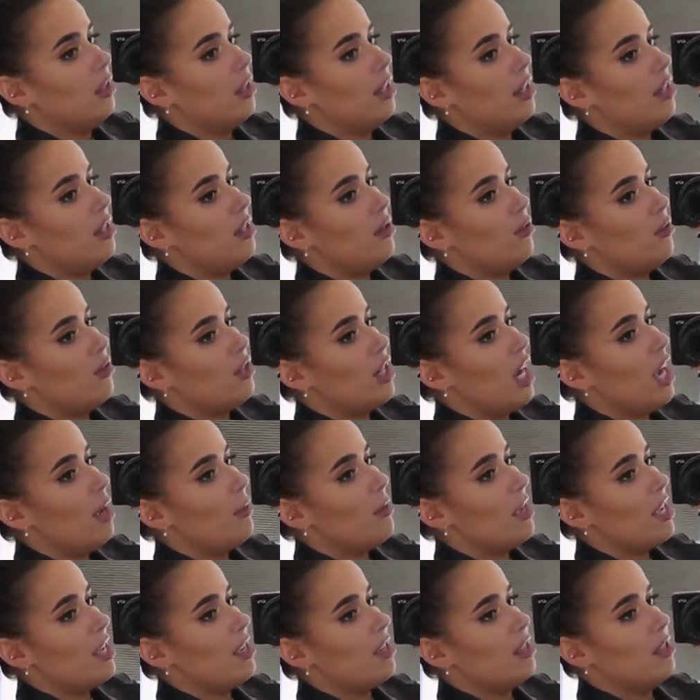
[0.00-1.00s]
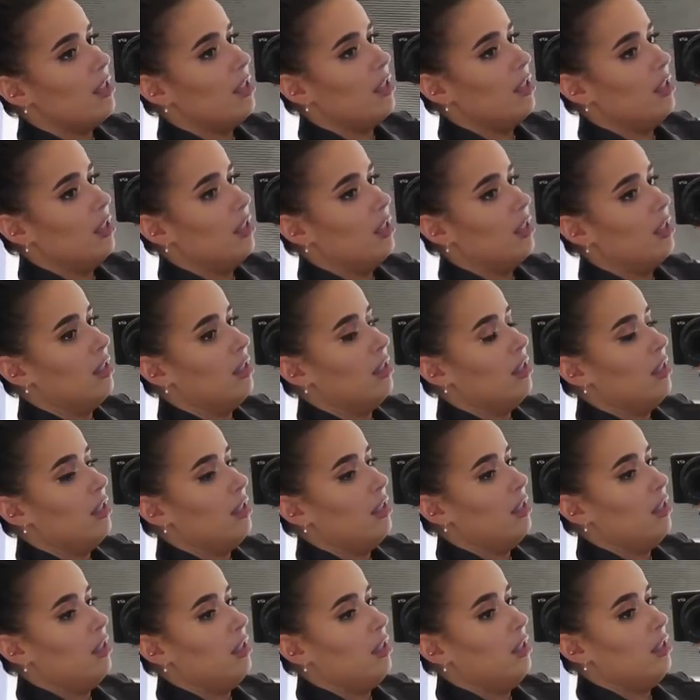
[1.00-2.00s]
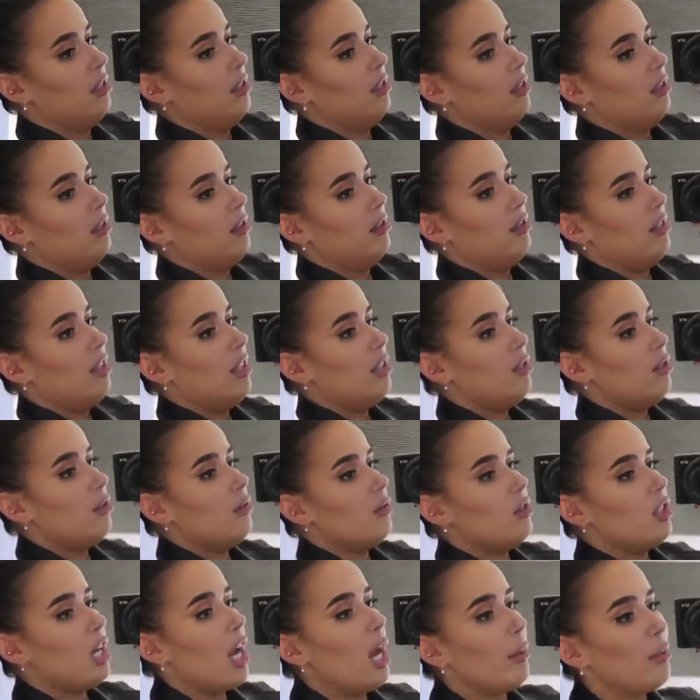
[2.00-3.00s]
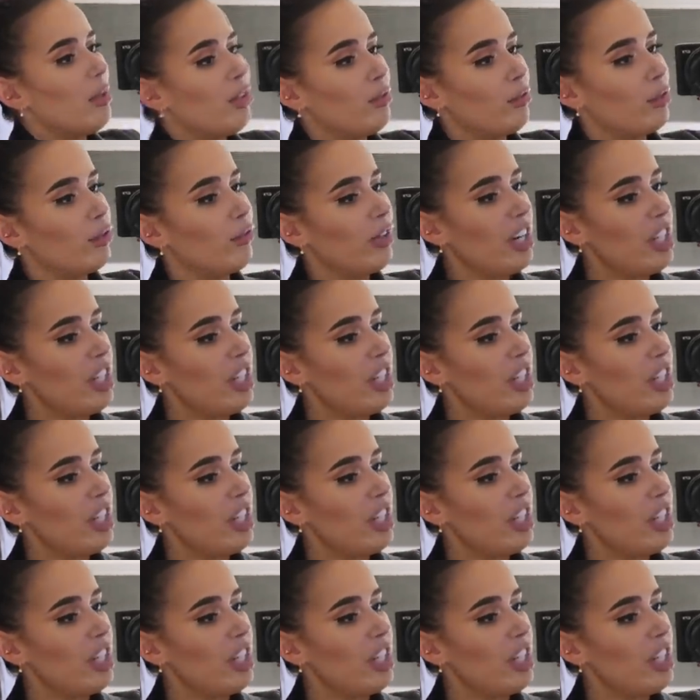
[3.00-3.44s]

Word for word: ain't too shabby. Not too shabby for